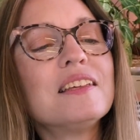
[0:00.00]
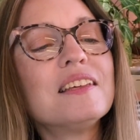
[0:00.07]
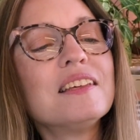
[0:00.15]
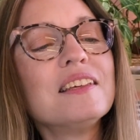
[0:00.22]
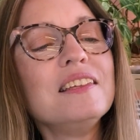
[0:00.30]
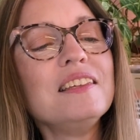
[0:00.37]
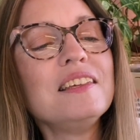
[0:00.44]

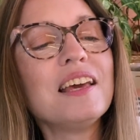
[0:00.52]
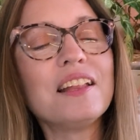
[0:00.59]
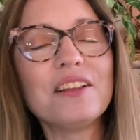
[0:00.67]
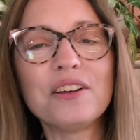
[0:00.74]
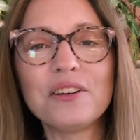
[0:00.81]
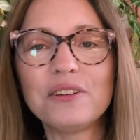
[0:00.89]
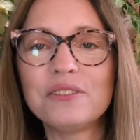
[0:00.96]

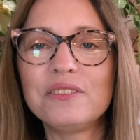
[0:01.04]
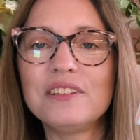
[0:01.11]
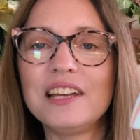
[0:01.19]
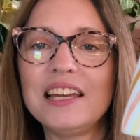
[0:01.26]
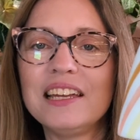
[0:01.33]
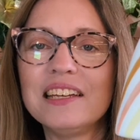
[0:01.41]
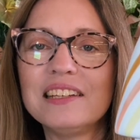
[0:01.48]
yellow,
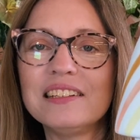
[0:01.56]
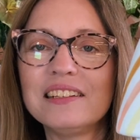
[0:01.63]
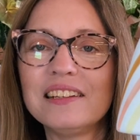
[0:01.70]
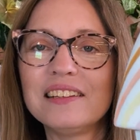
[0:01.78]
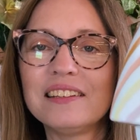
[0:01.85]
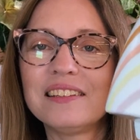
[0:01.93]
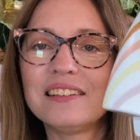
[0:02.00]

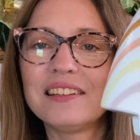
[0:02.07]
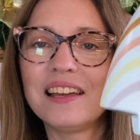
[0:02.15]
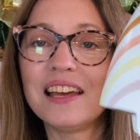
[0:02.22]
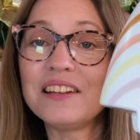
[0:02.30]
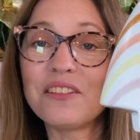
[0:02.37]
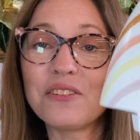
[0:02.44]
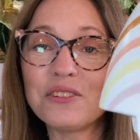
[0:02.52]
and
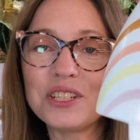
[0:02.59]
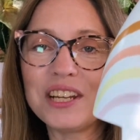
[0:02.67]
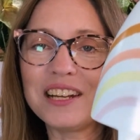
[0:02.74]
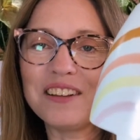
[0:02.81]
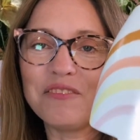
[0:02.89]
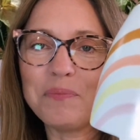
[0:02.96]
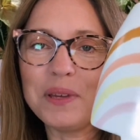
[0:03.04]
another
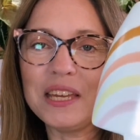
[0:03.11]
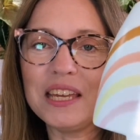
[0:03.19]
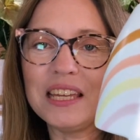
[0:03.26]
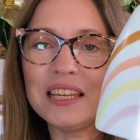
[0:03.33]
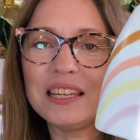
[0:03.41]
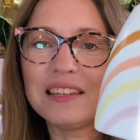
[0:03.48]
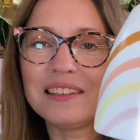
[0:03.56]
shade of
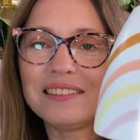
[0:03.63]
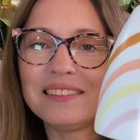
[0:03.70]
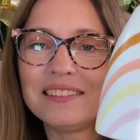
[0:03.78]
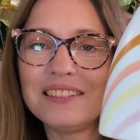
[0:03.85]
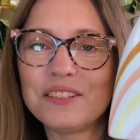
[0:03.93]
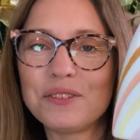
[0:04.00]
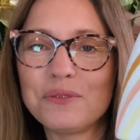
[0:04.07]
pink.
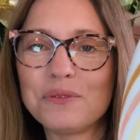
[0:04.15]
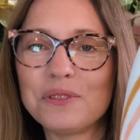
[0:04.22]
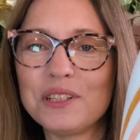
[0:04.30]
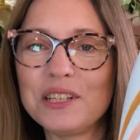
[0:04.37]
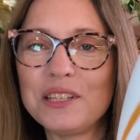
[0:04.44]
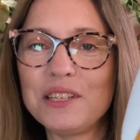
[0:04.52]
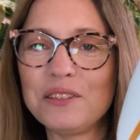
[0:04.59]
Just
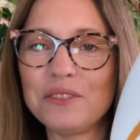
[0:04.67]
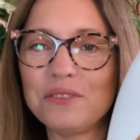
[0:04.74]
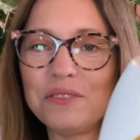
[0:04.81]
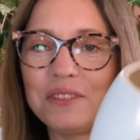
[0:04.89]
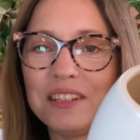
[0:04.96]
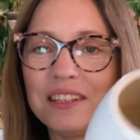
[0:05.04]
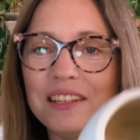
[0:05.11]
really cute.
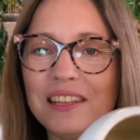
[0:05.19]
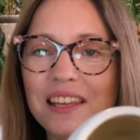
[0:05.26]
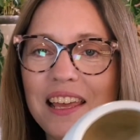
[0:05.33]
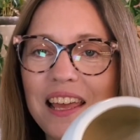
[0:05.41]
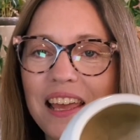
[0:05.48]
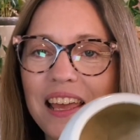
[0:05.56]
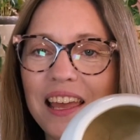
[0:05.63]

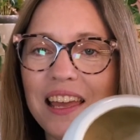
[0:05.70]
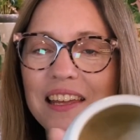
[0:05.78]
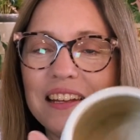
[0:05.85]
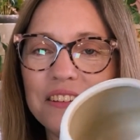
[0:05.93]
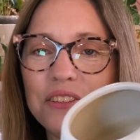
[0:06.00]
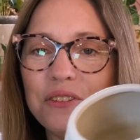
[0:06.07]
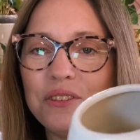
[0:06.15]
And
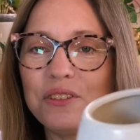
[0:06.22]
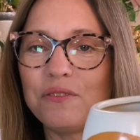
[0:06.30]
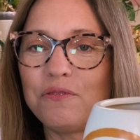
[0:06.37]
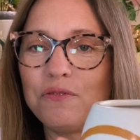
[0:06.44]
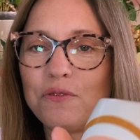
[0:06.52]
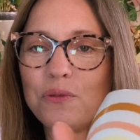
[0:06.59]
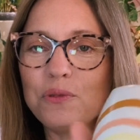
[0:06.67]
I'll use it
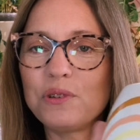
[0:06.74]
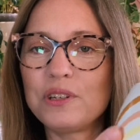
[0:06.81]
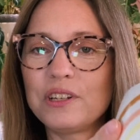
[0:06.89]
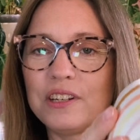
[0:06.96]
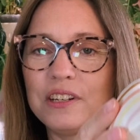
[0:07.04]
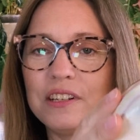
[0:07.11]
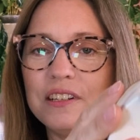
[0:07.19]

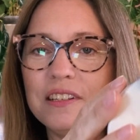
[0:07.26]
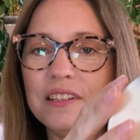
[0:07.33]
for